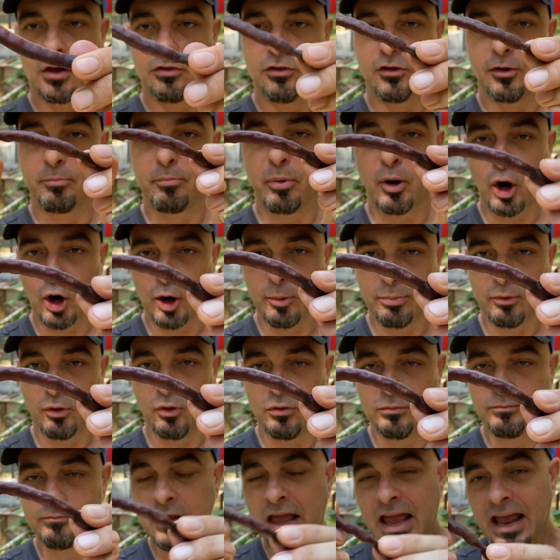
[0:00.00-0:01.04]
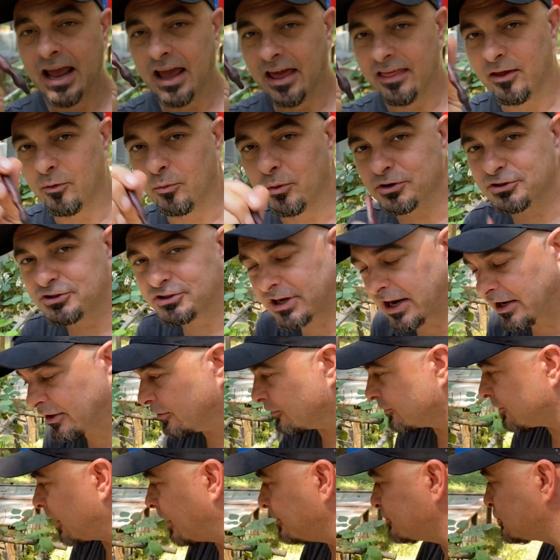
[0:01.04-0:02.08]
They're purple, and they will sting
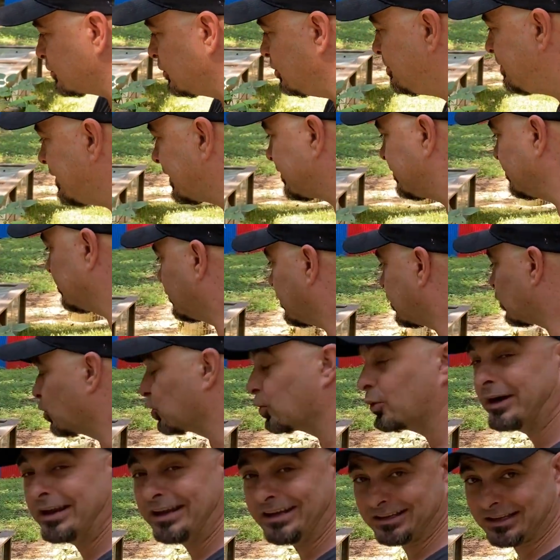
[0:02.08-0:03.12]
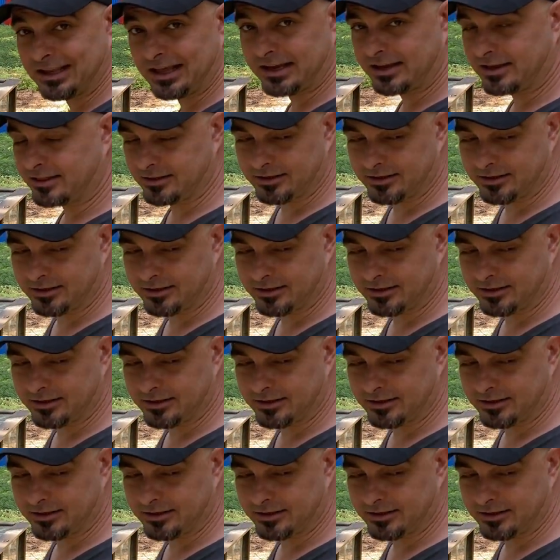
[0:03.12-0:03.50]
your thumbs when you pick them green like